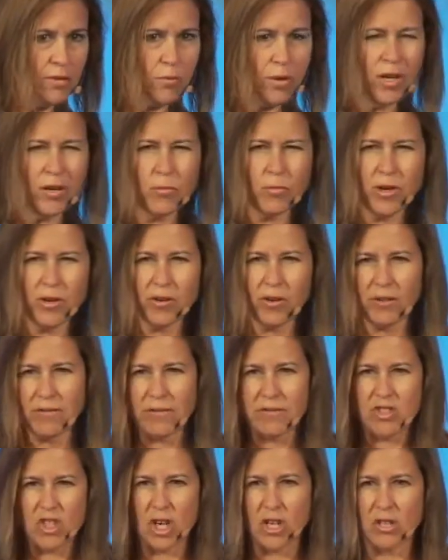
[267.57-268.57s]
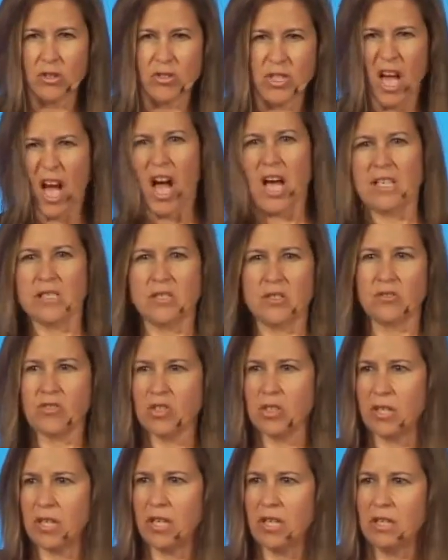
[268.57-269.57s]
Where are jugglers' eyes
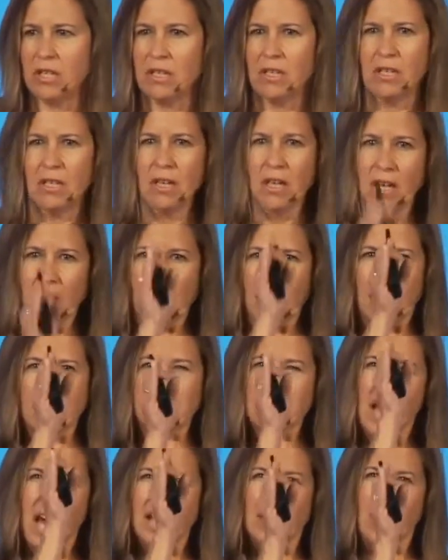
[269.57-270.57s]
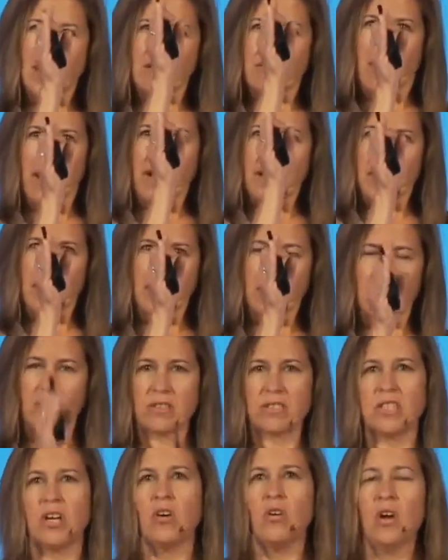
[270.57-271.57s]
usually? It's kind of like right here.
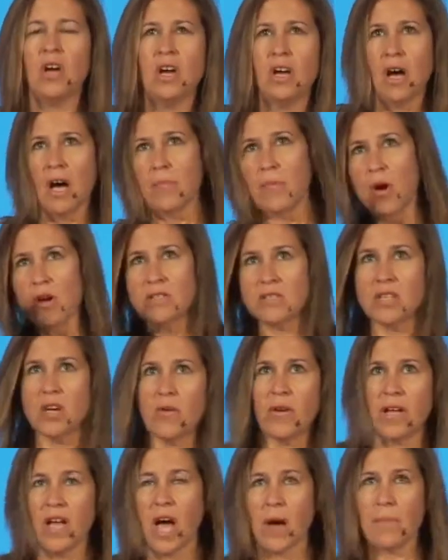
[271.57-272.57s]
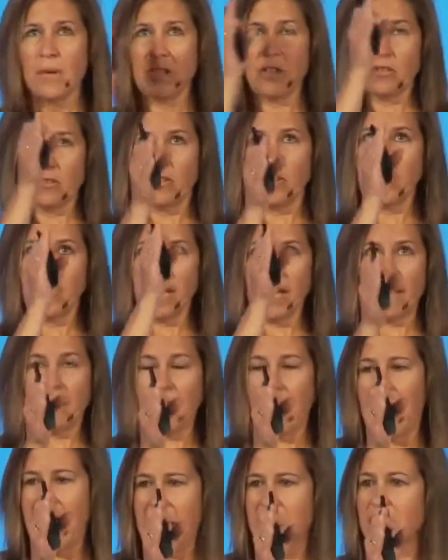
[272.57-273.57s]
So a ball's going up, and they're looking at
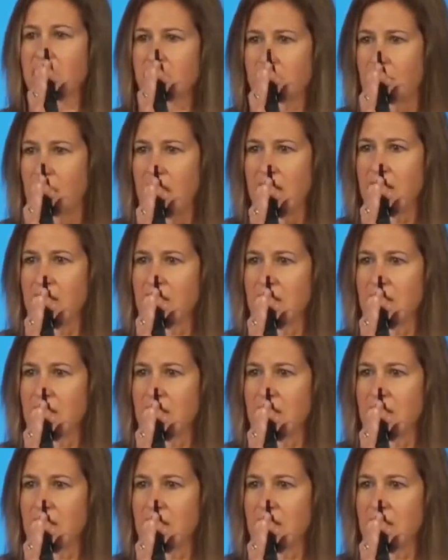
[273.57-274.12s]
that, right?